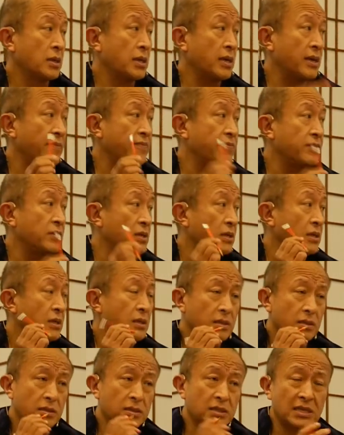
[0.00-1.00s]
every
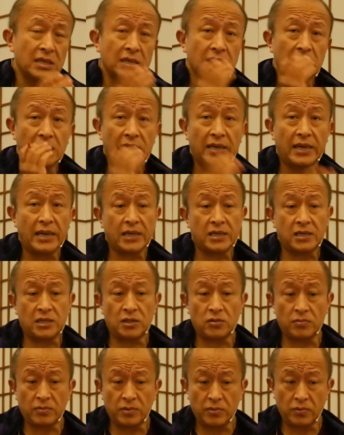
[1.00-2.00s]
single
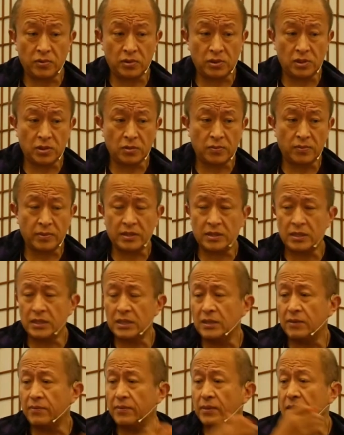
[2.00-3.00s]
action of the bodhisattva,
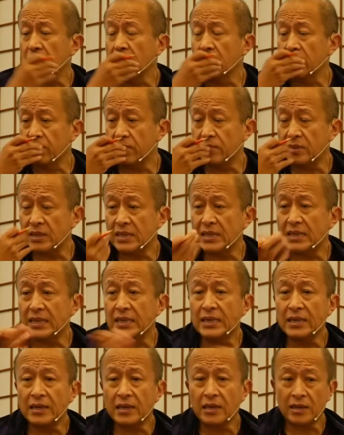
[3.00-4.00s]
even breathing
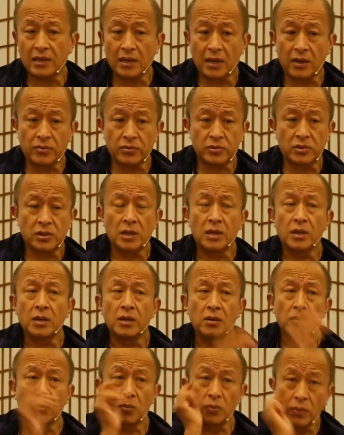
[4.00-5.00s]
in and out,
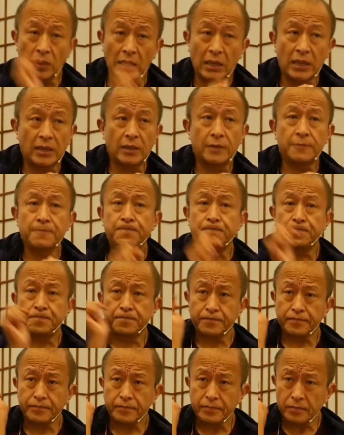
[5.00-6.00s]
will
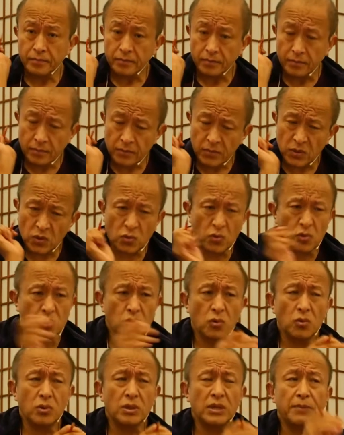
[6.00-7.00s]
not
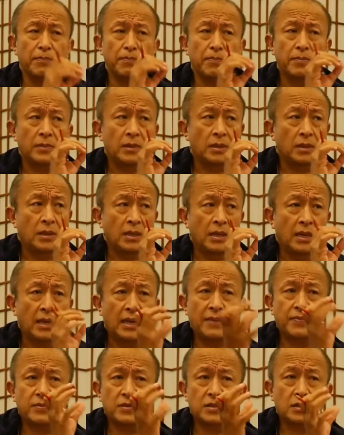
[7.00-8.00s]
only
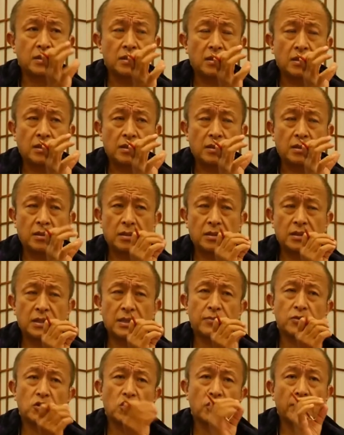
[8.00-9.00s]
have
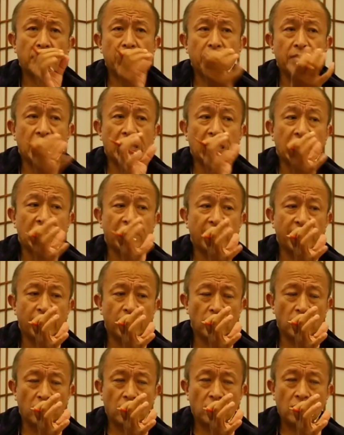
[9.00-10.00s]
some sort of
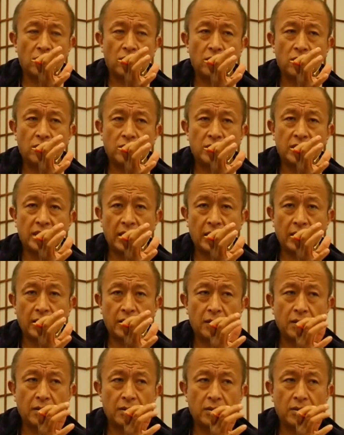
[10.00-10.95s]
meaningful thing.